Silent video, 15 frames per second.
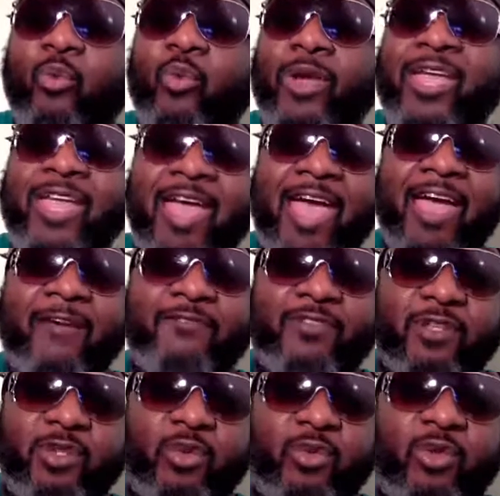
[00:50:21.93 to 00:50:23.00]
We
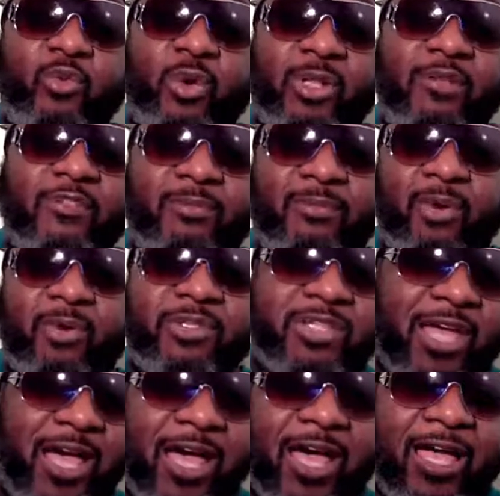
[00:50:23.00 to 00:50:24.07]
have to do the will of the
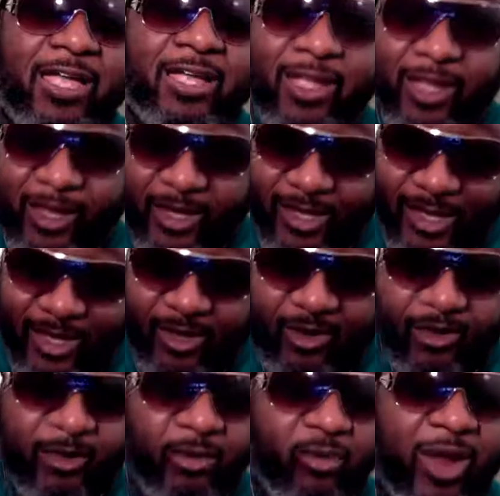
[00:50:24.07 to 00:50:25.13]
Most High
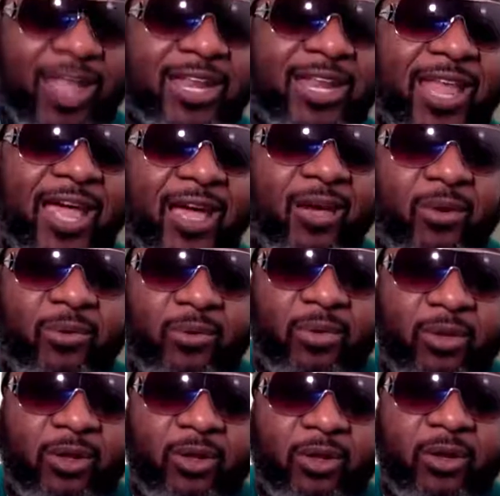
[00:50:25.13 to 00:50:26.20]
here, right now.
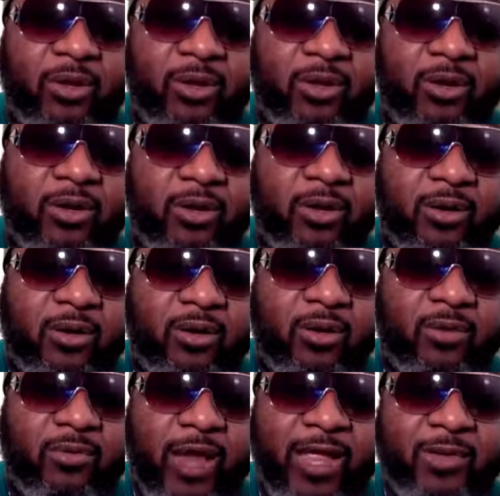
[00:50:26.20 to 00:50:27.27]

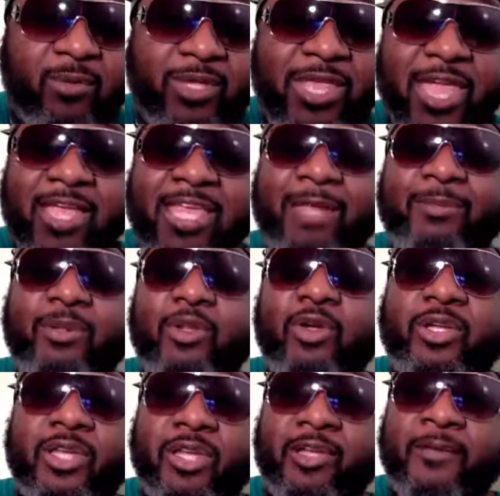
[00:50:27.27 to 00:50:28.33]
Right? We can't keep
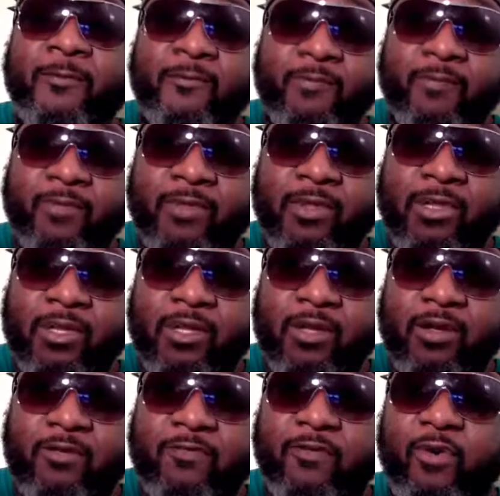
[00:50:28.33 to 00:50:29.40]
looking
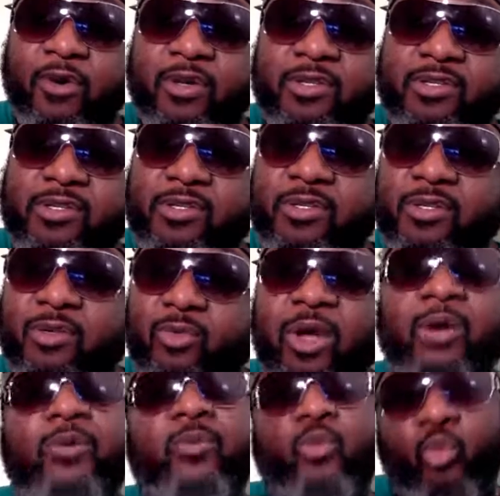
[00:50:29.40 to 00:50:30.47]
for,
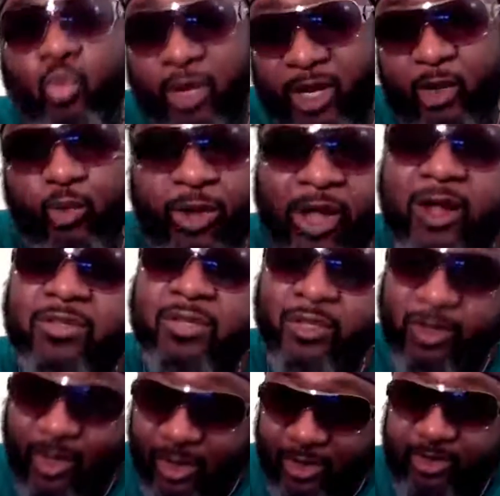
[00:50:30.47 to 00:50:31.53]
well, we are to
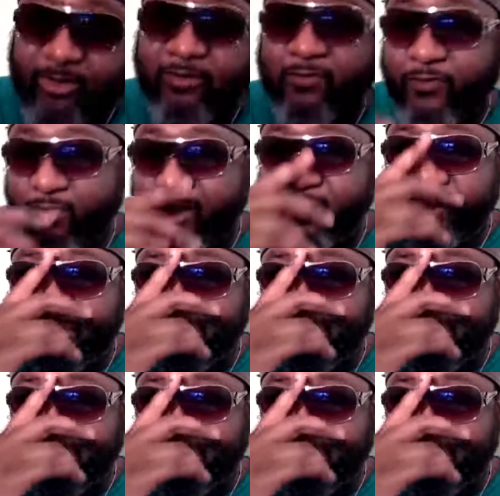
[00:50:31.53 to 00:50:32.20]
look for